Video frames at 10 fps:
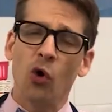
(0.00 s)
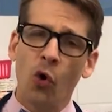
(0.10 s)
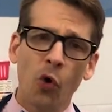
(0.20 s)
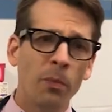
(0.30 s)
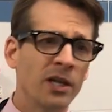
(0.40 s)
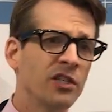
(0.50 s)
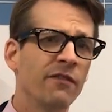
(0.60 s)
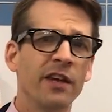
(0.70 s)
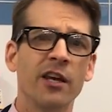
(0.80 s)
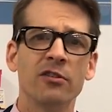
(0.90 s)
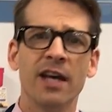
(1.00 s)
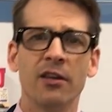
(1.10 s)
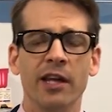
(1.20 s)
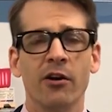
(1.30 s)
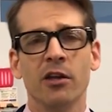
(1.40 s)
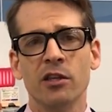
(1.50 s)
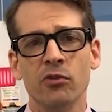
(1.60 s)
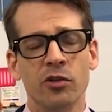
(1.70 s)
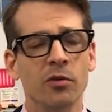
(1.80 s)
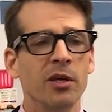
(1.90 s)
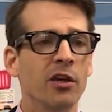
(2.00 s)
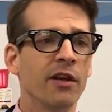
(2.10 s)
a whole bunch of videos out there on YouTube that you